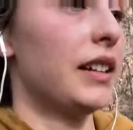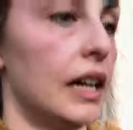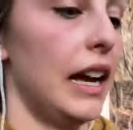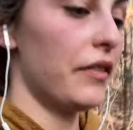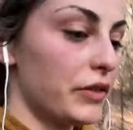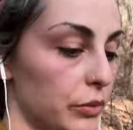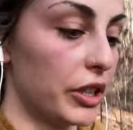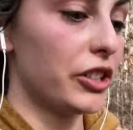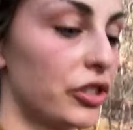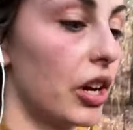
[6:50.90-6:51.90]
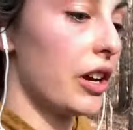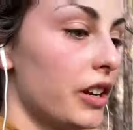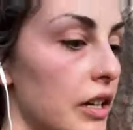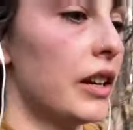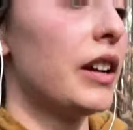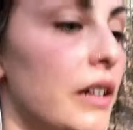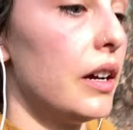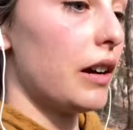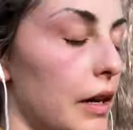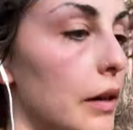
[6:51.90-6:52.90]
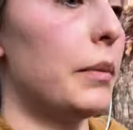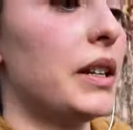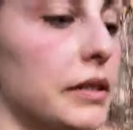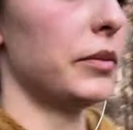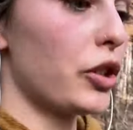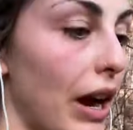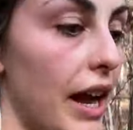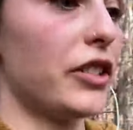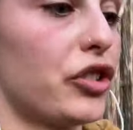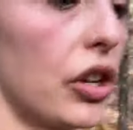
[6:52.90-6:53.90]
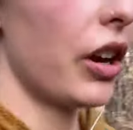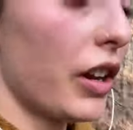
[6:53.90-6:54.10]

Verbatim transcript: half an orange, um, some scratch,